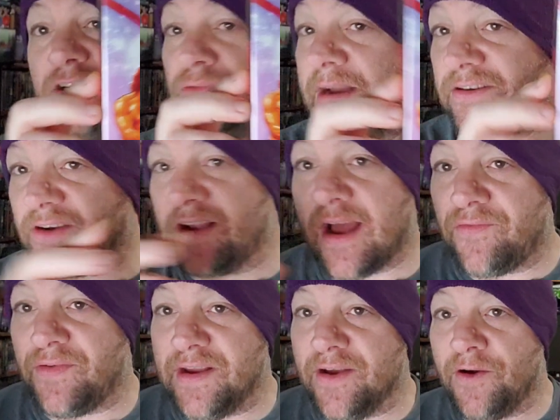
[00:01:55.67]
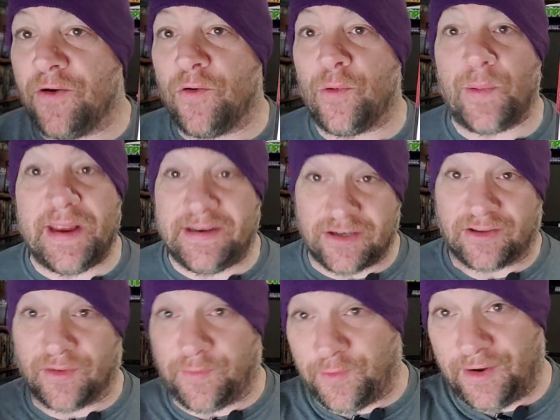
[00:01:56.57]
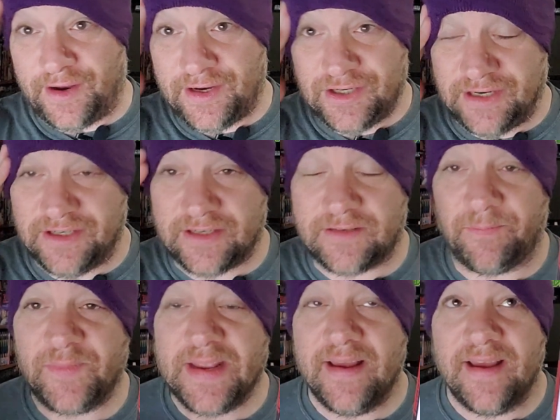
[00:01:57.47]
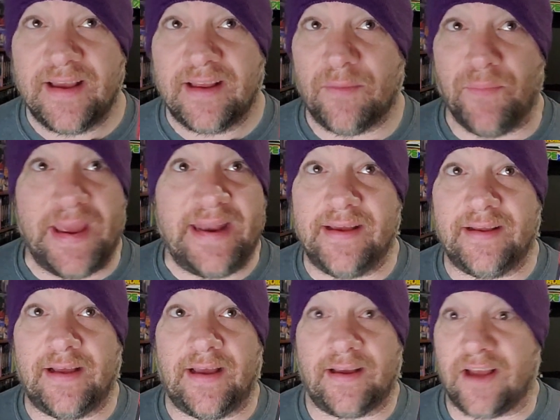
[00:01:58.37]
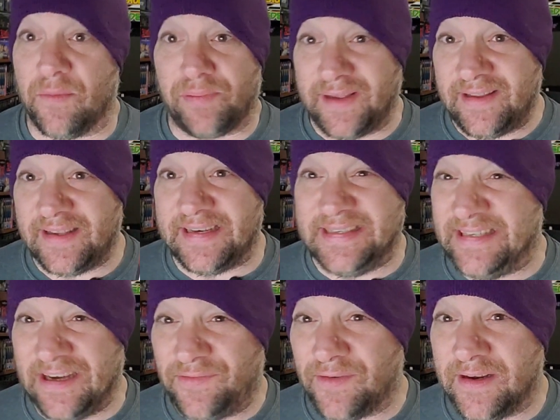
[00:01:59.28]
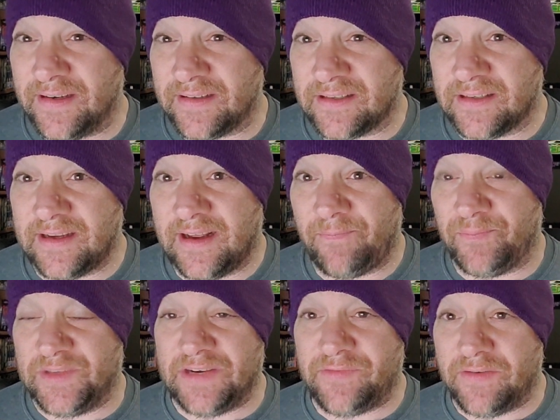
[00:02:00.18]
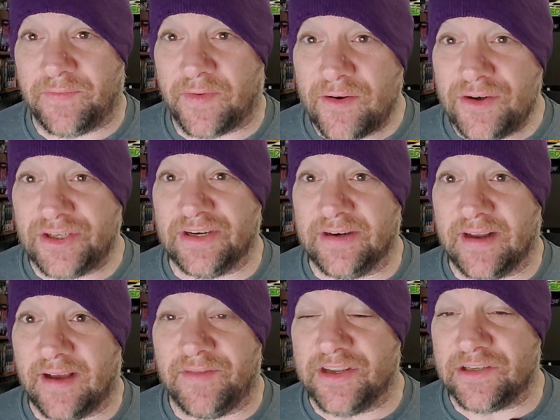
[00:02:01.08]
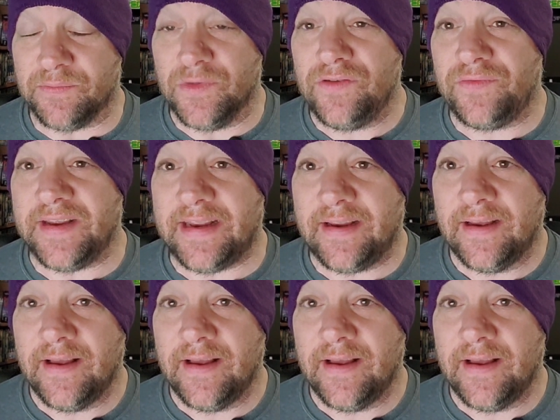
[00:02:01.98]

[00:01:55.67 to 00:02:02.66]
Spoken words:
Director Godfrey Ho, he took the footage and just made a completely different version of this movie,